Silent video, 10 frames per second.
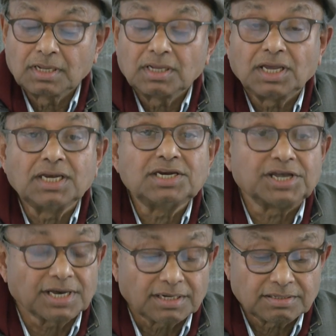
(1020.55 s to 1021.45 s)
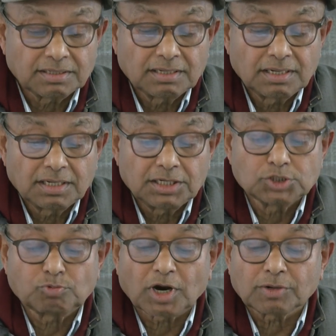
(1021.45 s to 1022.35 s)
India
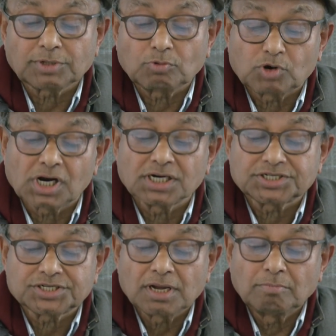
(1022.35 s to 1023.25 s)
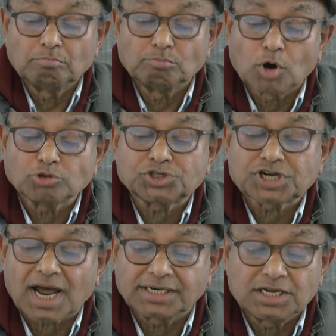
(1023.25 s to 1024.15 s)
is one of the world's most
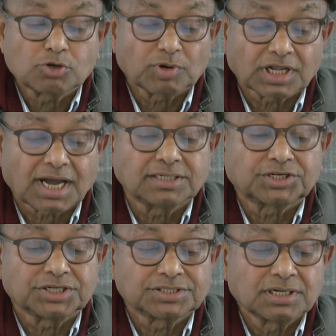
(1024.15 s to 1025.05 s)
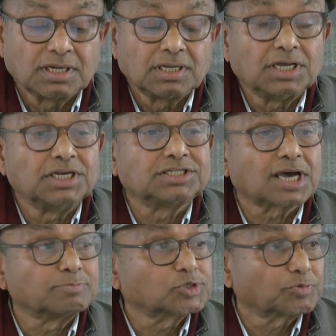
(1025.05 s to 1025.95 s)
unequal countries in
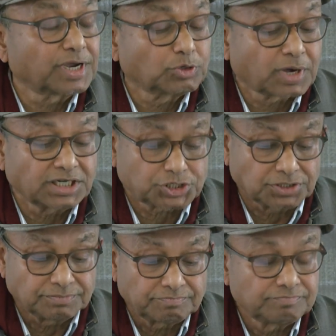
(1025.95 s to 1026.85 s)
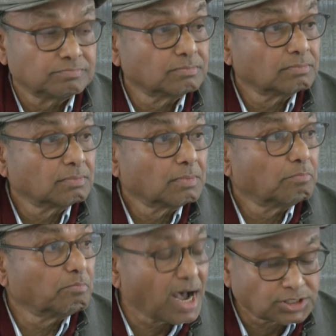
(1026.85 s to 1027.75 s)
terms of education,
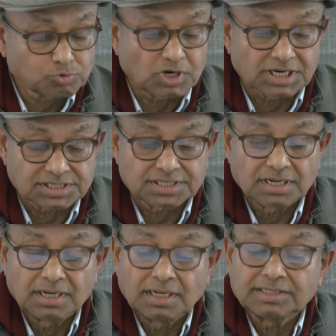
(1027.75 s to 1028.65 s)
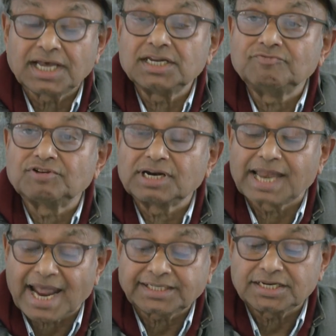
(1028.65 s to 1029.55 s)
much worse than even
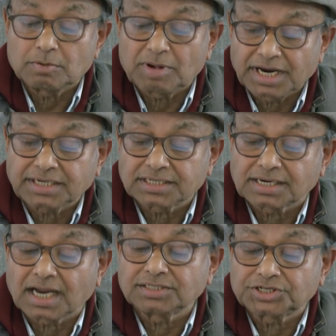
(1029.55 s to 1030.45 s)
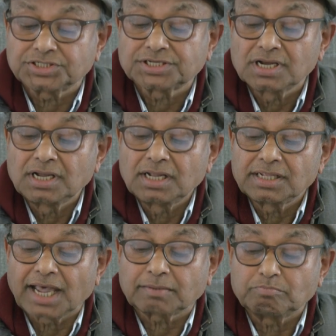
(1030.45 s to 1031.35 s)
Latin American countries
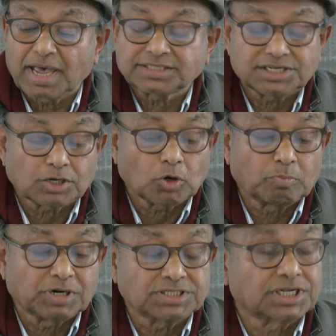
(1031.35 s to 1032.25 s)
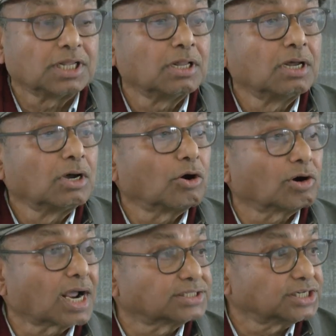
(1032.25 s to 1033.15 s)
like Mexico, Brazil, or
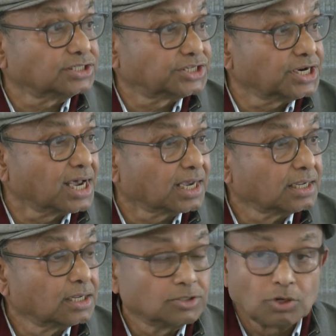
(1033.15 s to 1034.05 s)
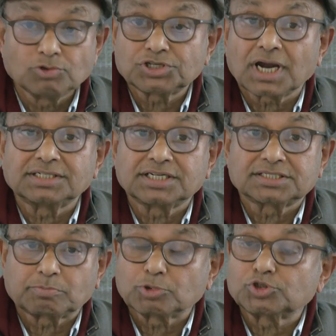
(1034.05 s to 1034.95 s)
Argentina. Those countries are
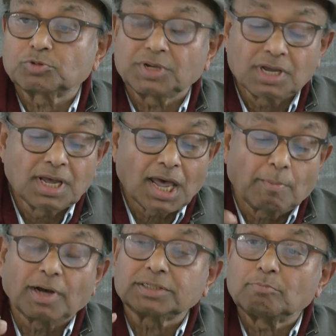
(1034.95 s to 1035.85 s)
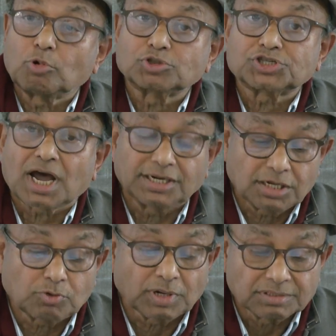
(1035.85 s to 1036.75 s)
supposed to be among the most
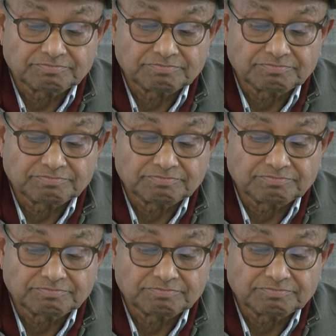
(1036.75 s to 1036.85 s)
unequal.